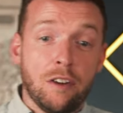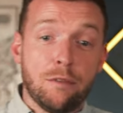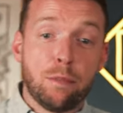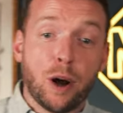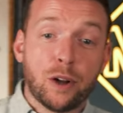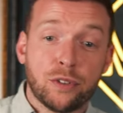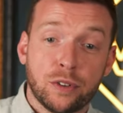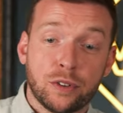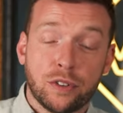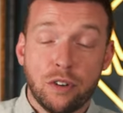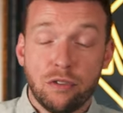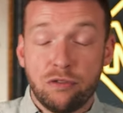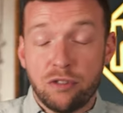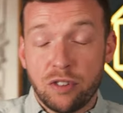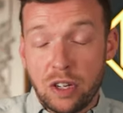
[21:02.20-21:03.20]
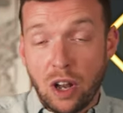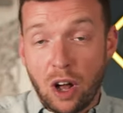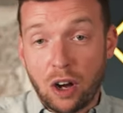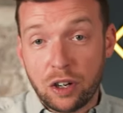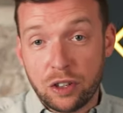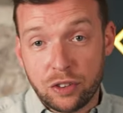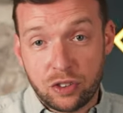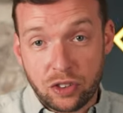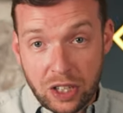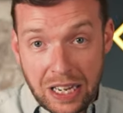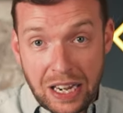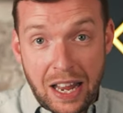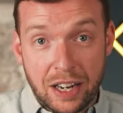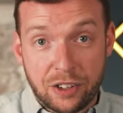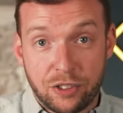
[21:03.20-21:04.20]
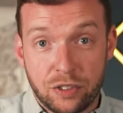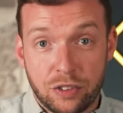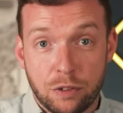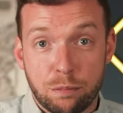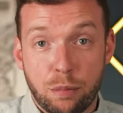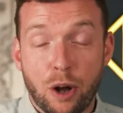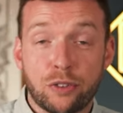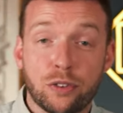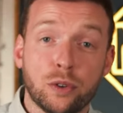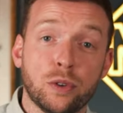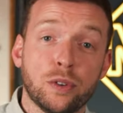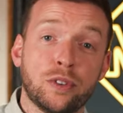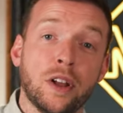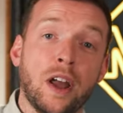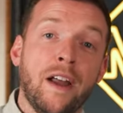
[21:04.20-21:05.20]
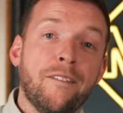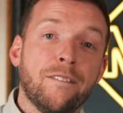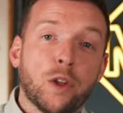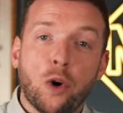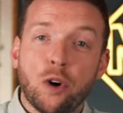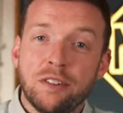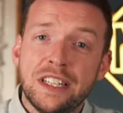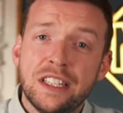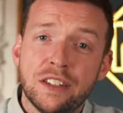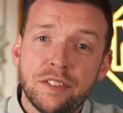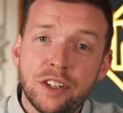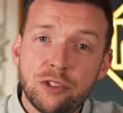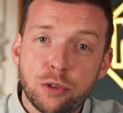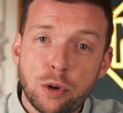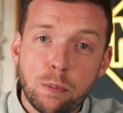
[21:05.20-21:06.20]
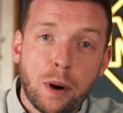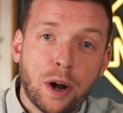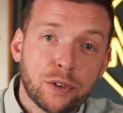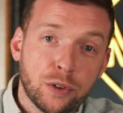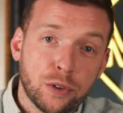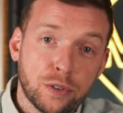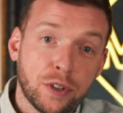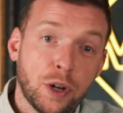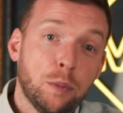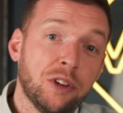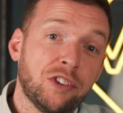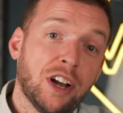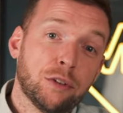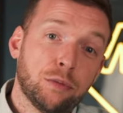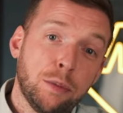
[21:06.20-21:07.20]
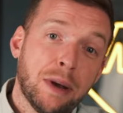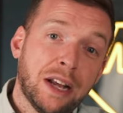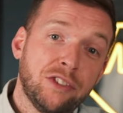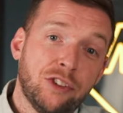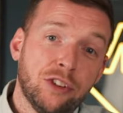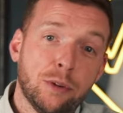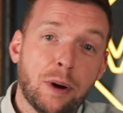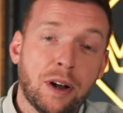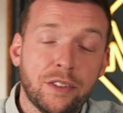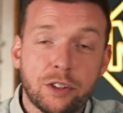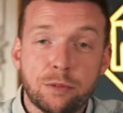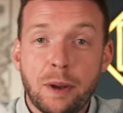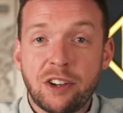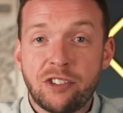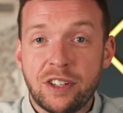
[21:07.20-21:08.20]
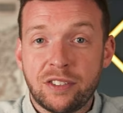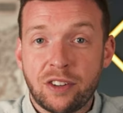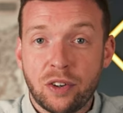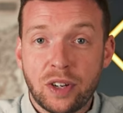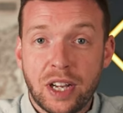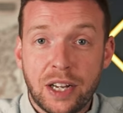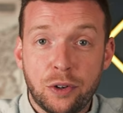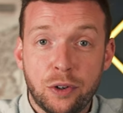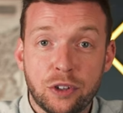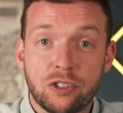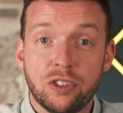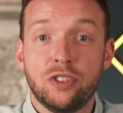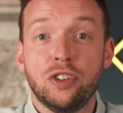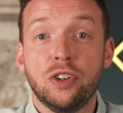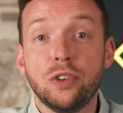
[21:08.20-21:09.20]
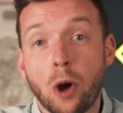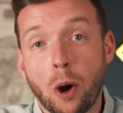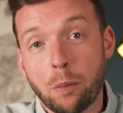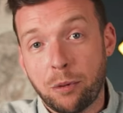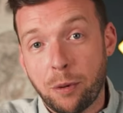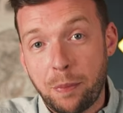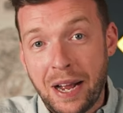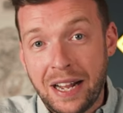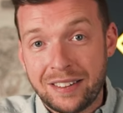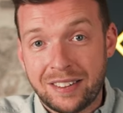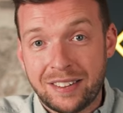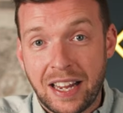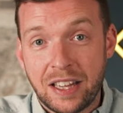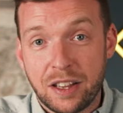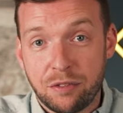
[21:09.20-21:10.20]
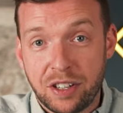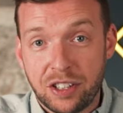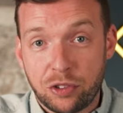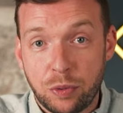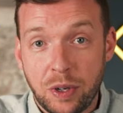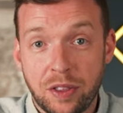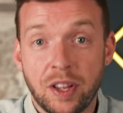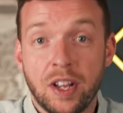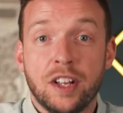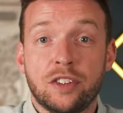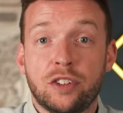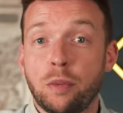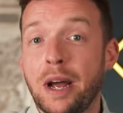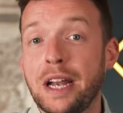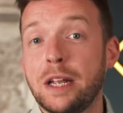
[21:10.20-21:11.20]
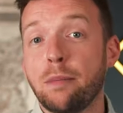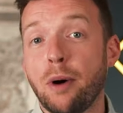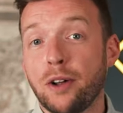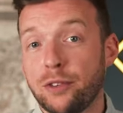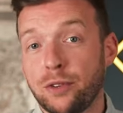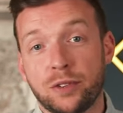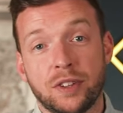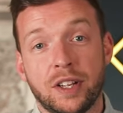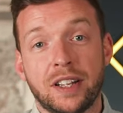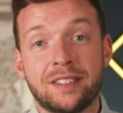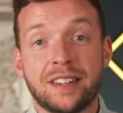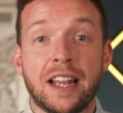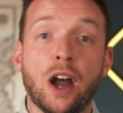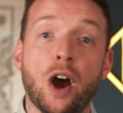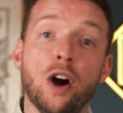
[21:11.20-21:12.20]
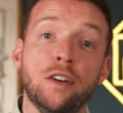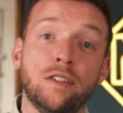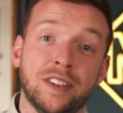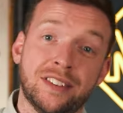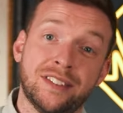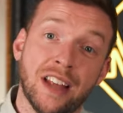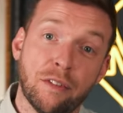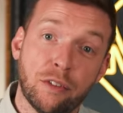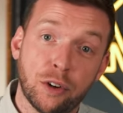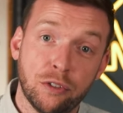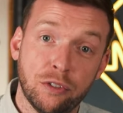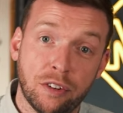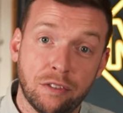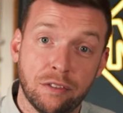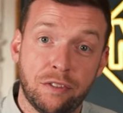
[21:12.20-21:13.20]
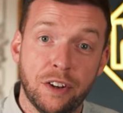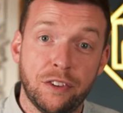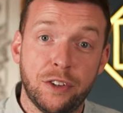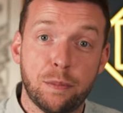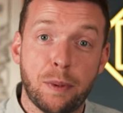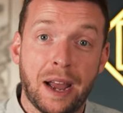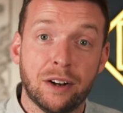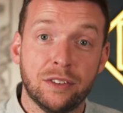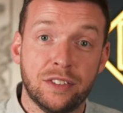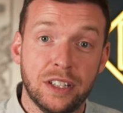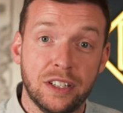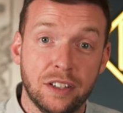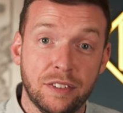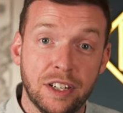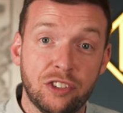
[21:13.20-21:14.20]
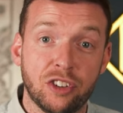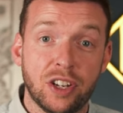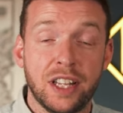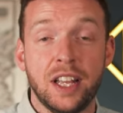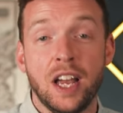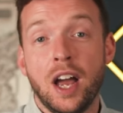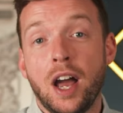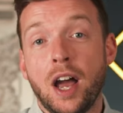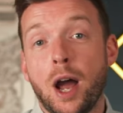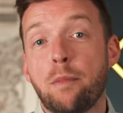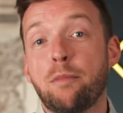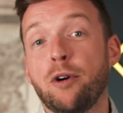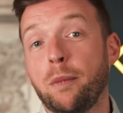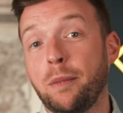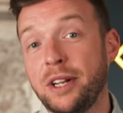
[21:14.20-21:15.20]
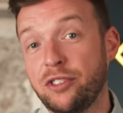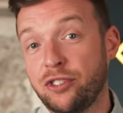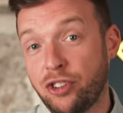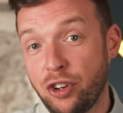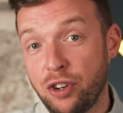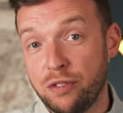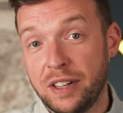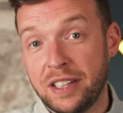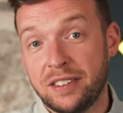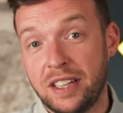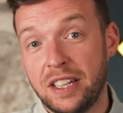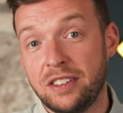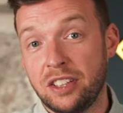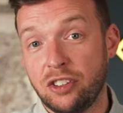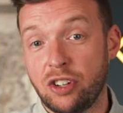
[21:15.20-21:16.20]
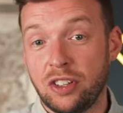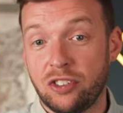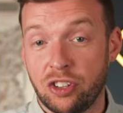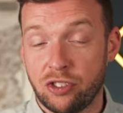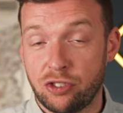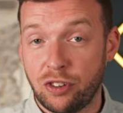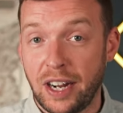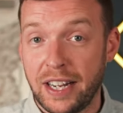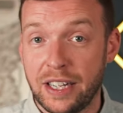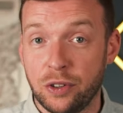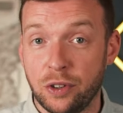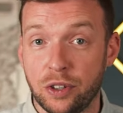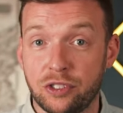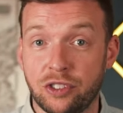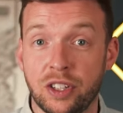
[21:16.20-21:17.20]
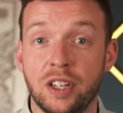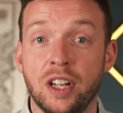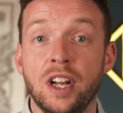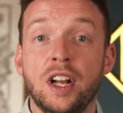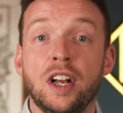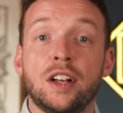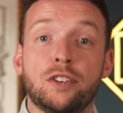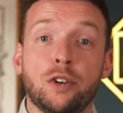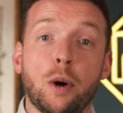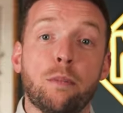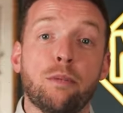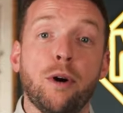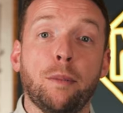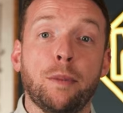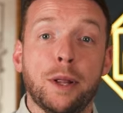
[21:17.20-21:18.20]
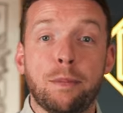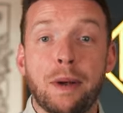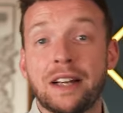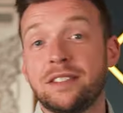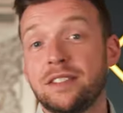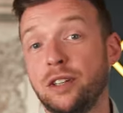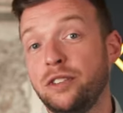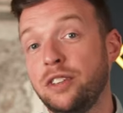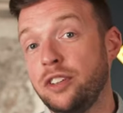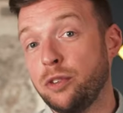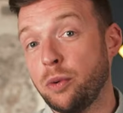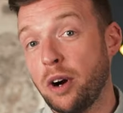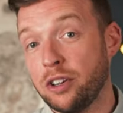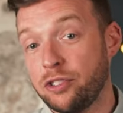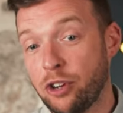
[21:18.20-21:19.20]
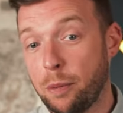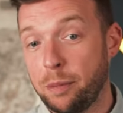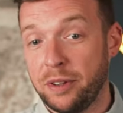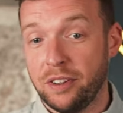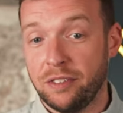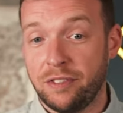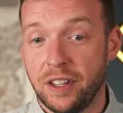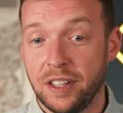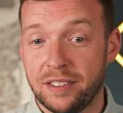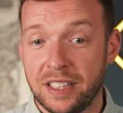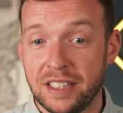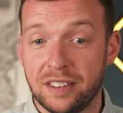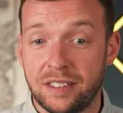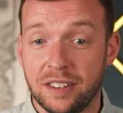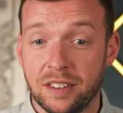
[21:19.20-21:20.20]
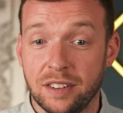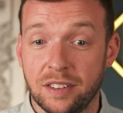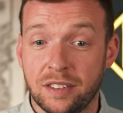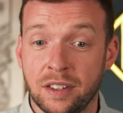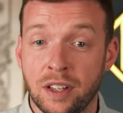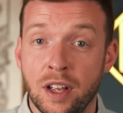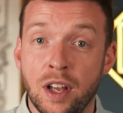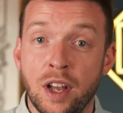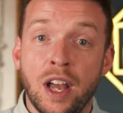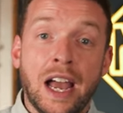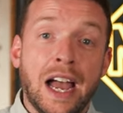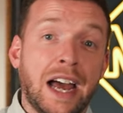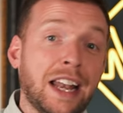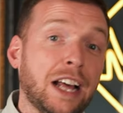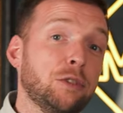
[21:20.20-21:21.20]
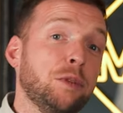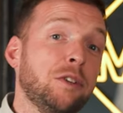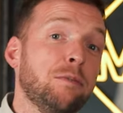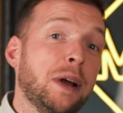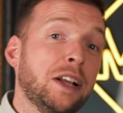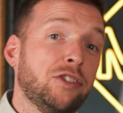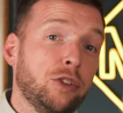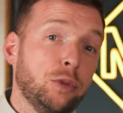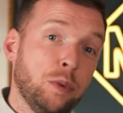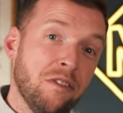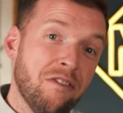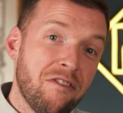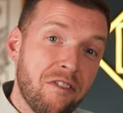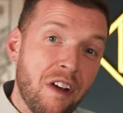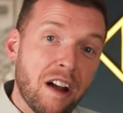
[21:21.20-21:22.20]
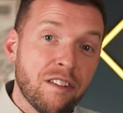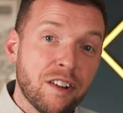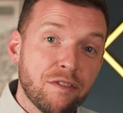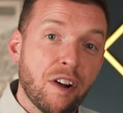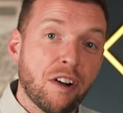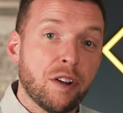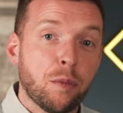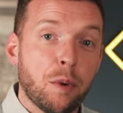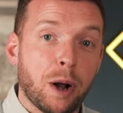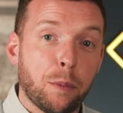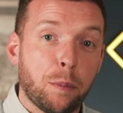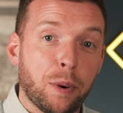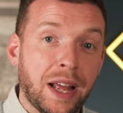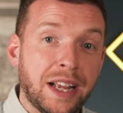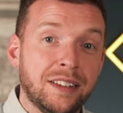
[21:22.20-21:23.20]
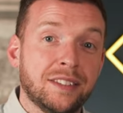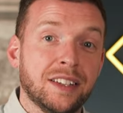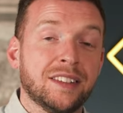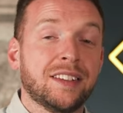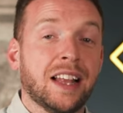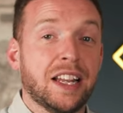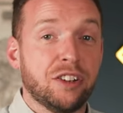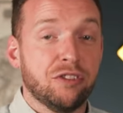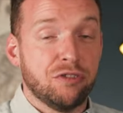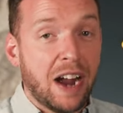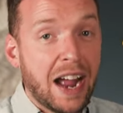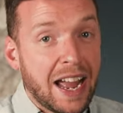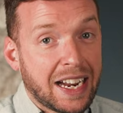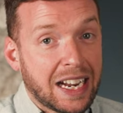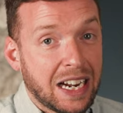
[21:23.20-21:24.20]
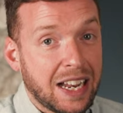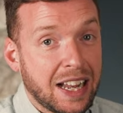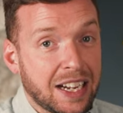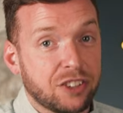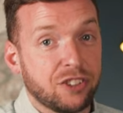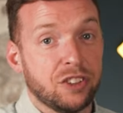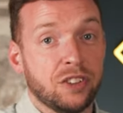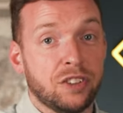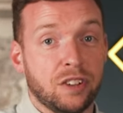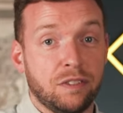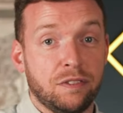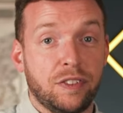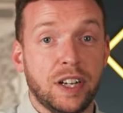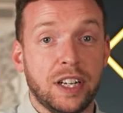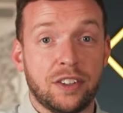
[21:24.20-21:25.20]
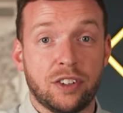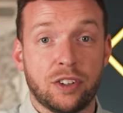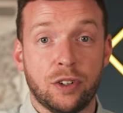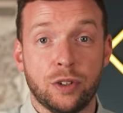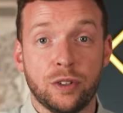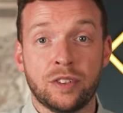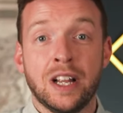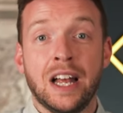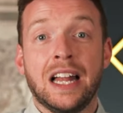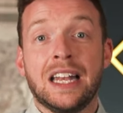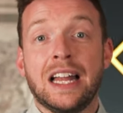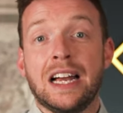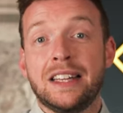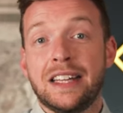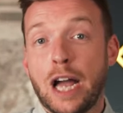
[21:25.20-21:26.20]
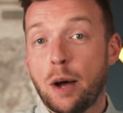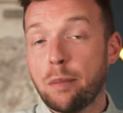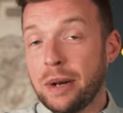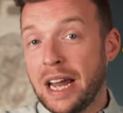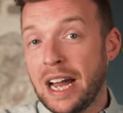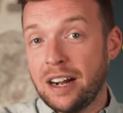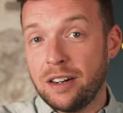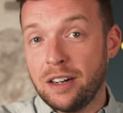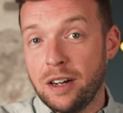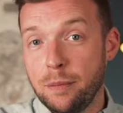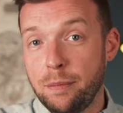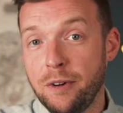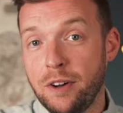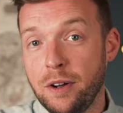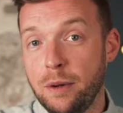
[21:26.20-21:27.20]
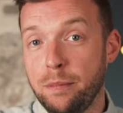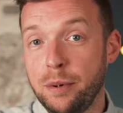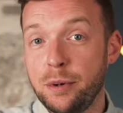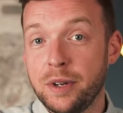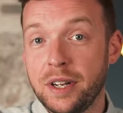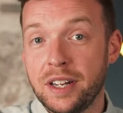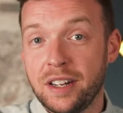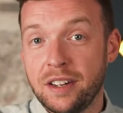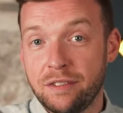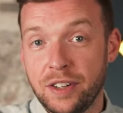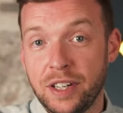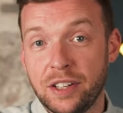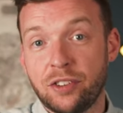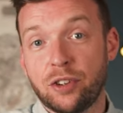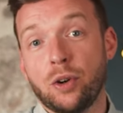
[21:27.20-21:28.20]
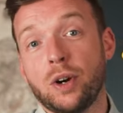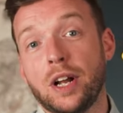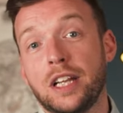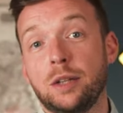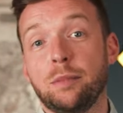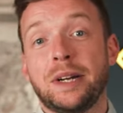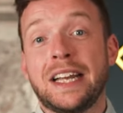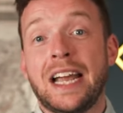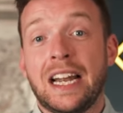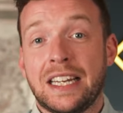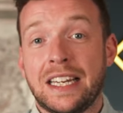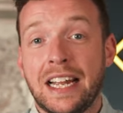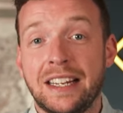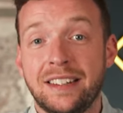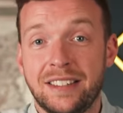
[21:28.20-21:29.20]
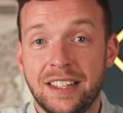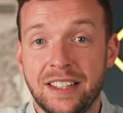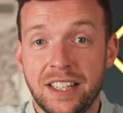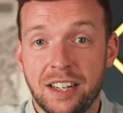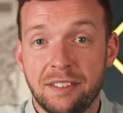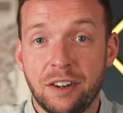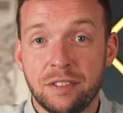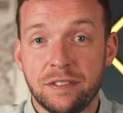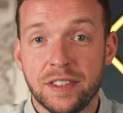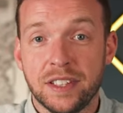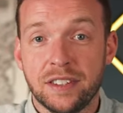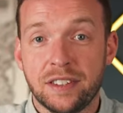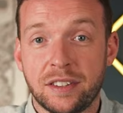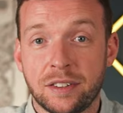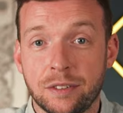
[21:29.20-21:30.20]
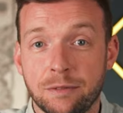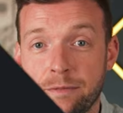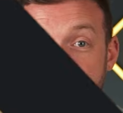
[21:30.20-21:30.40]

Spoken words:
of bottles, so large collections of bottles or individual bottles, which, as we mentioned about the specialist online auctions, you're not prepared to take the risk with. So any bottles that are, say, over £750 individually are probably too risky to try an auction, so are probably best suited to our shop in the first instance. And as we've mentioned, we're very, very well placed at selling rare collections and verticals like the Abelara Abuna vertical and the Macallan 18-year-old vertical.